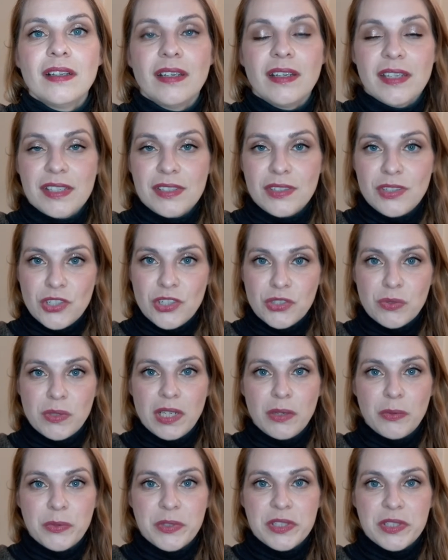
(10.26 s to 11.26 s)
As
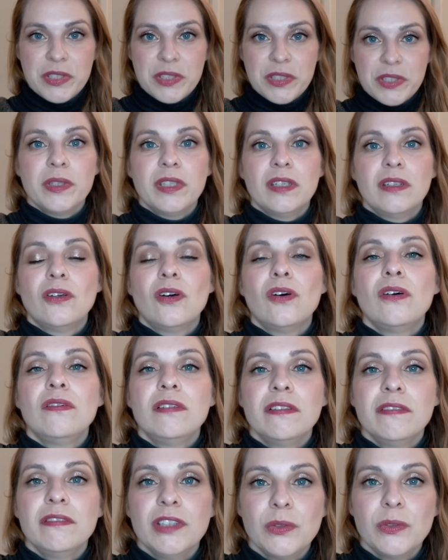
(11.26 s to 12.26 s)
usual, we'll start with an
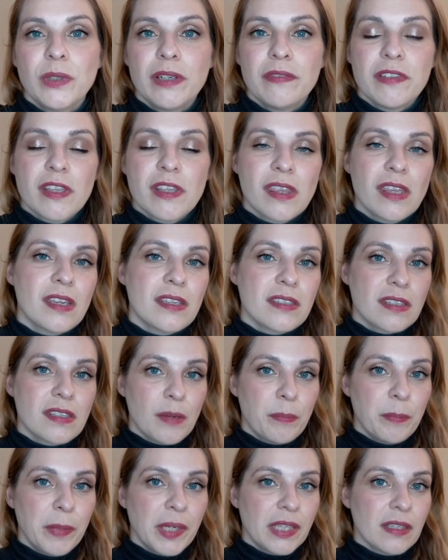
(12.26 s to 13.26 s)
overview of the things that
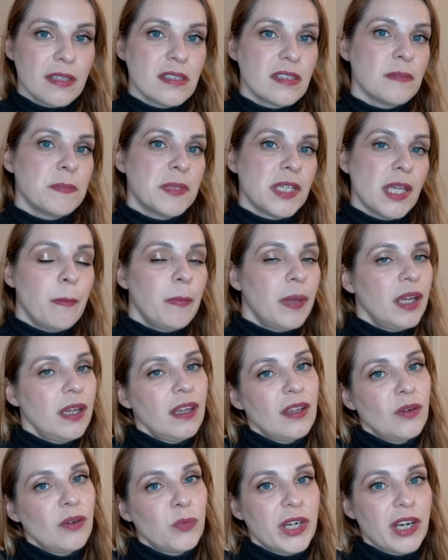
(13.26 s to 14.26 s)
I picked in September
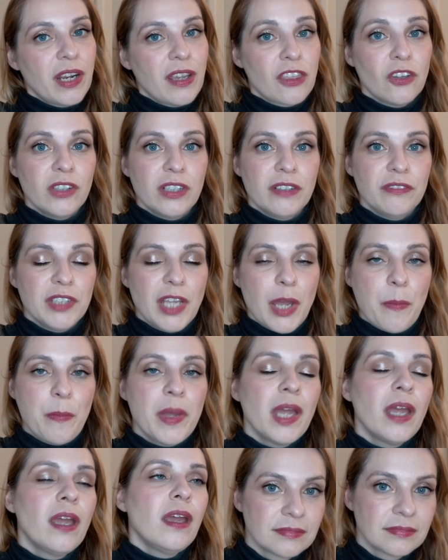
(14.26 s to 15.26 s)
and what I thought of them.
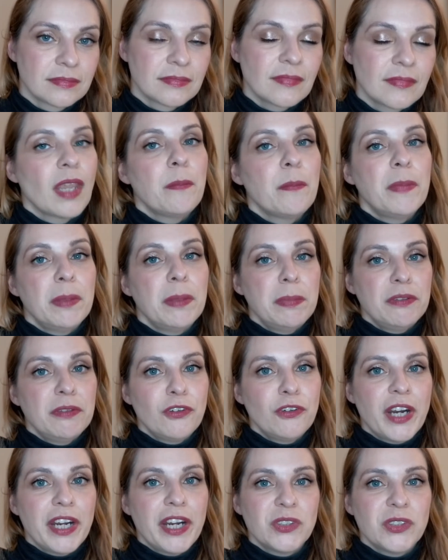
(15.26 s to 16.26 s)
But
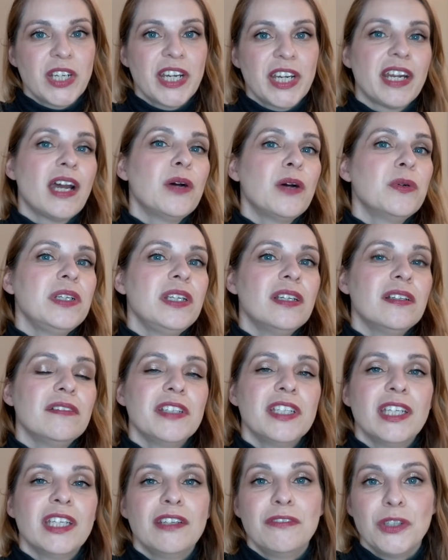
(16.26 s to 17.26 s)
before I do that, I would love
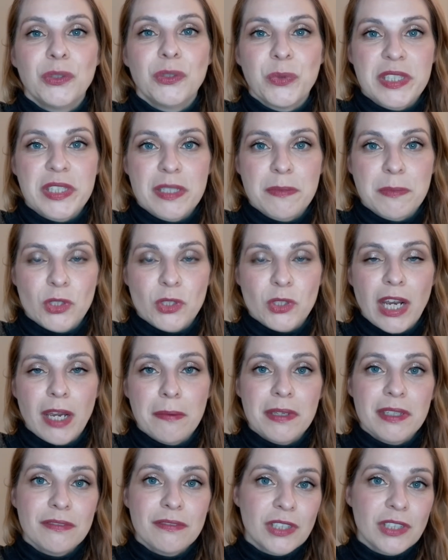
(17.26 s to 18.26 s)
it if you would
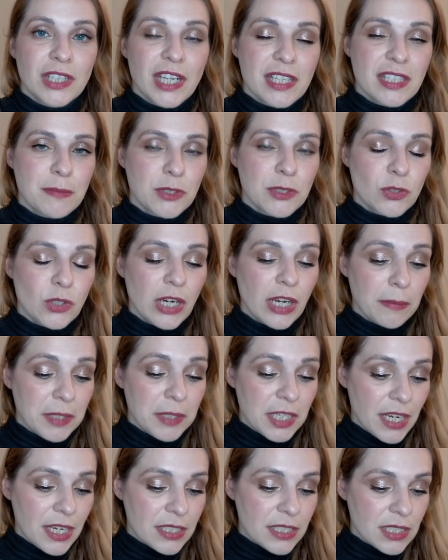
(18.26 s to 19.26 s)
subscribe if you're not subscribed
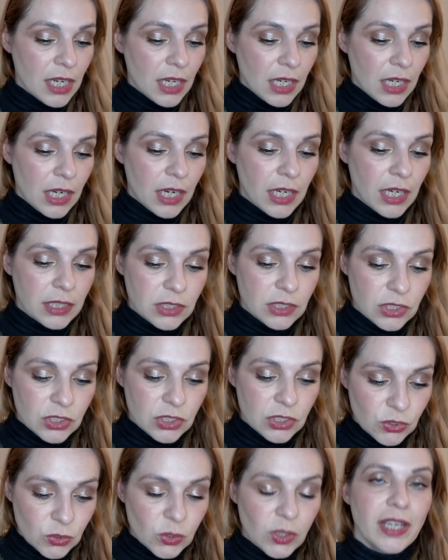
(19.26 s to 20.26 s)
yet. I
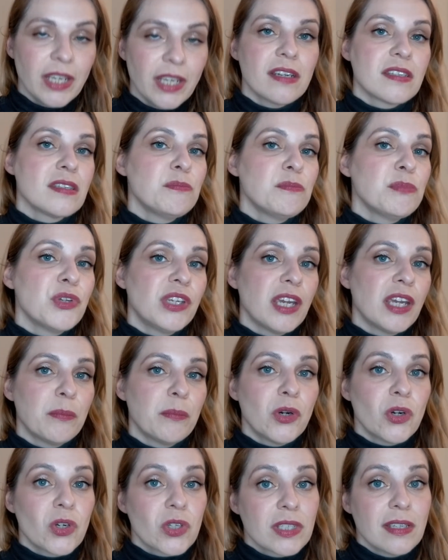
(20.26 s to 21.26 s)
do latest in beauty
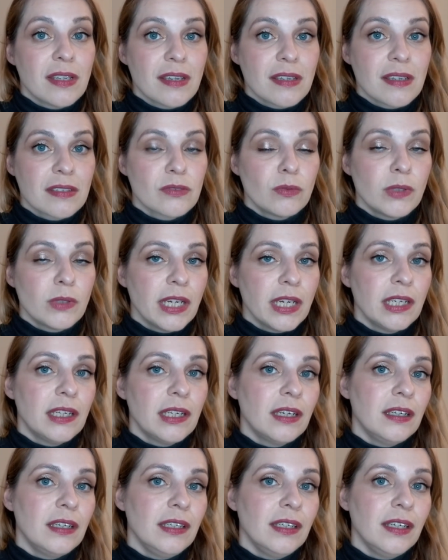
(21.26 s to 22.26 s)
unboxings
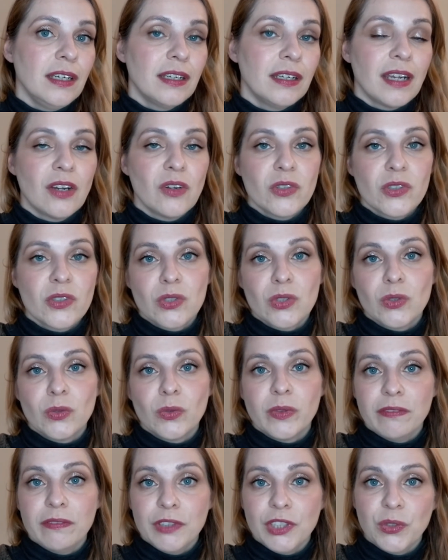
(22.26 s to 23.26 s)
regularly, and I also
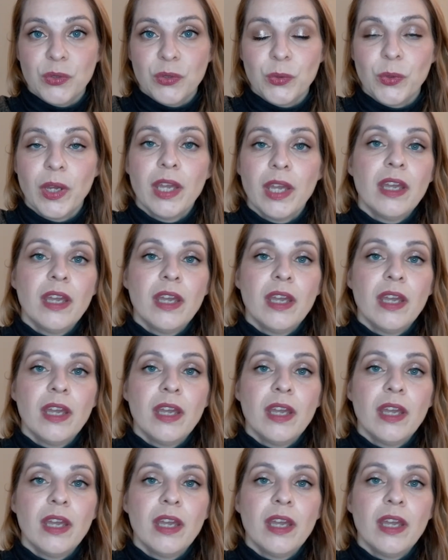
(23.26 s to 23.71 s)
review